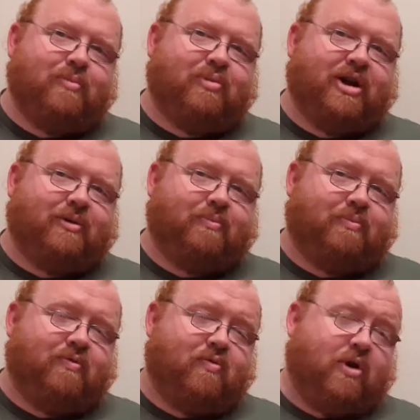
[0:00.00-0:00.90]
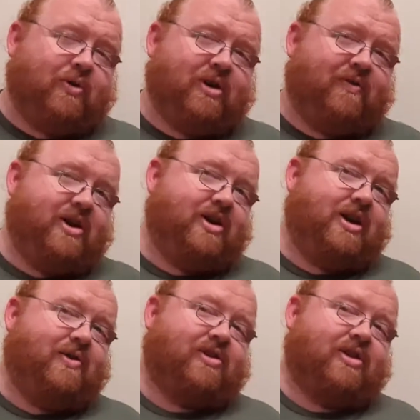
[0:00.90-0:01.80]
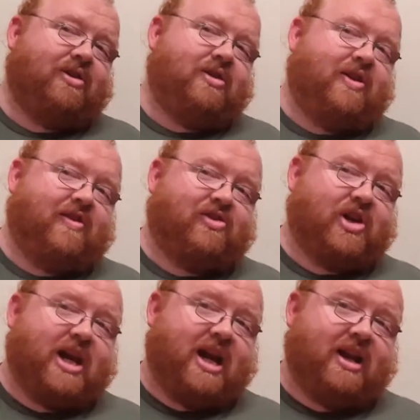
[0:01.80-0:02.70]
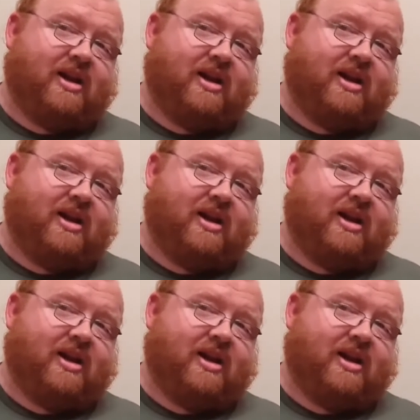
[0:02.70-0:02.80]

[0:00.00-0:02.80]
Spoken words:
But worth it if you're going to use it, because it's gigantic.